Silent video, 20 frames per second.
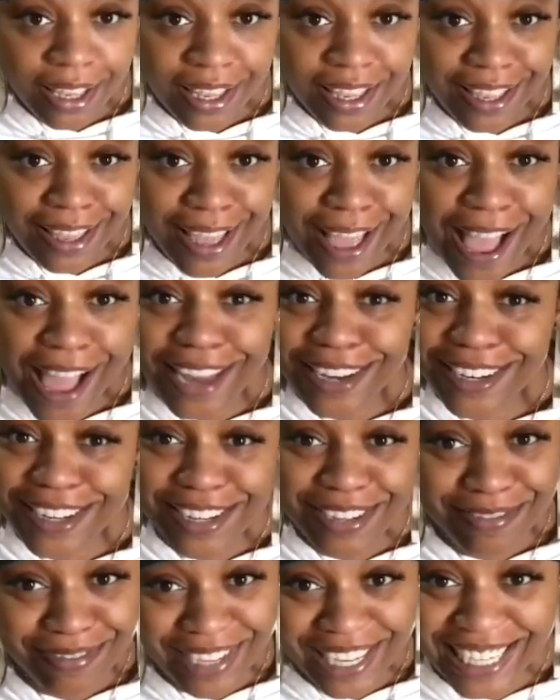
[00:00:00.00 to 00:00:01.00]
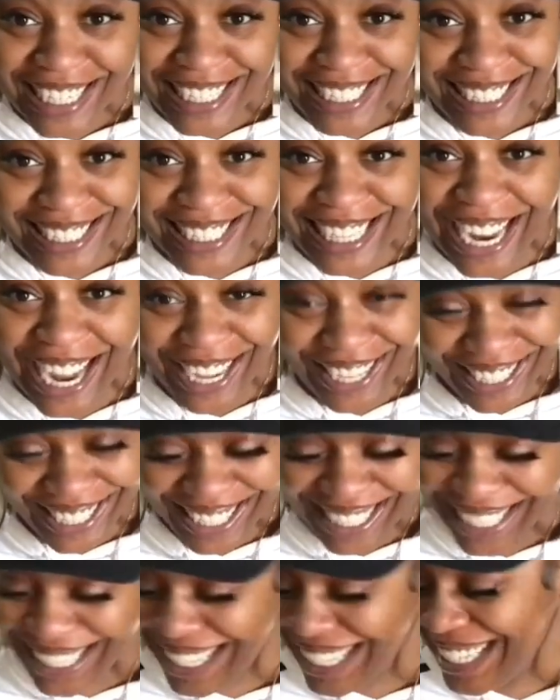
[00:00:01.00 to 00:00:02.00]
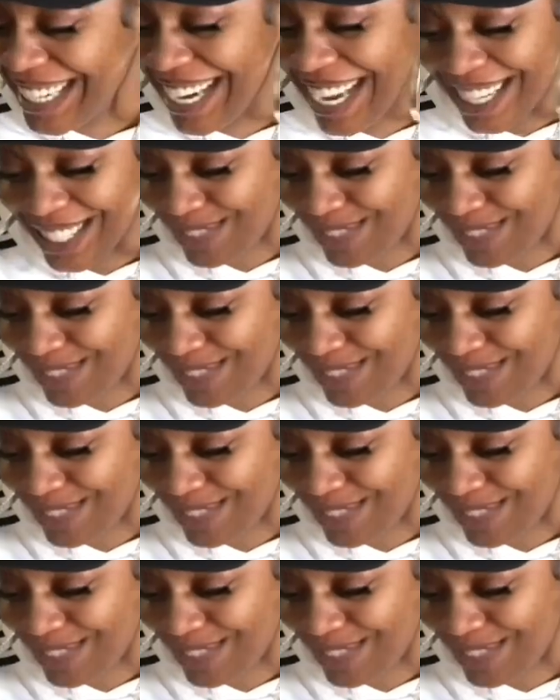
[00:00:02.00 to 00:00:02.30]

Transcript: I love Megan Thee Stallion. That's my